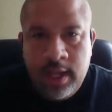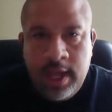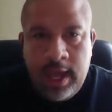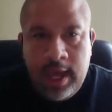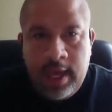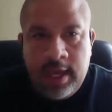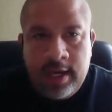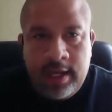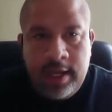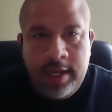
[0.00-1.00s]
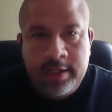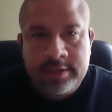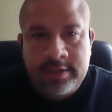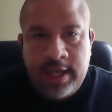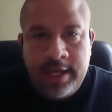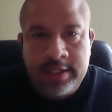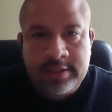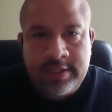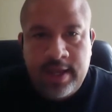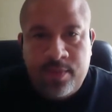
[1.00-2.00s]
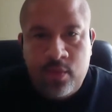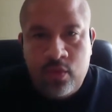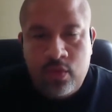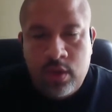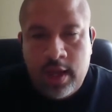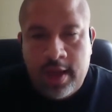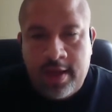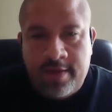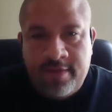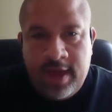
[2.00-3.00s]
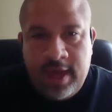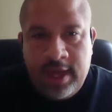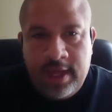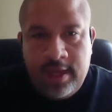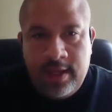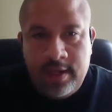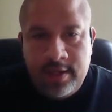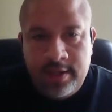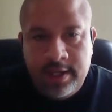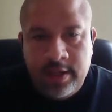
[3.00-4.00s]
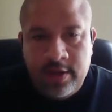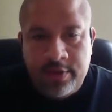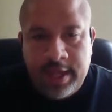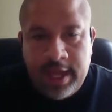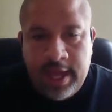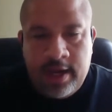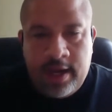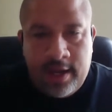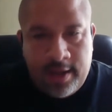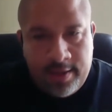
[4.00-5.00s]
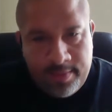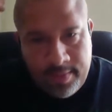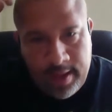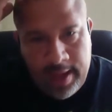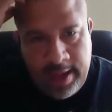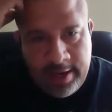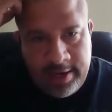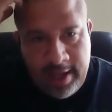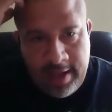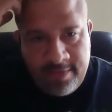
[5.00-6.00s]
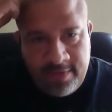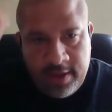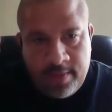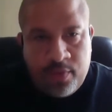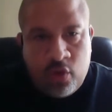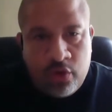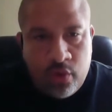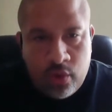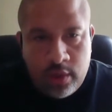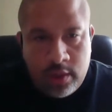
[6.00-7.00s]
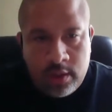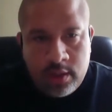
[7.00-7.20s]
And here's a sample of a deal that I had an AVM pulled on.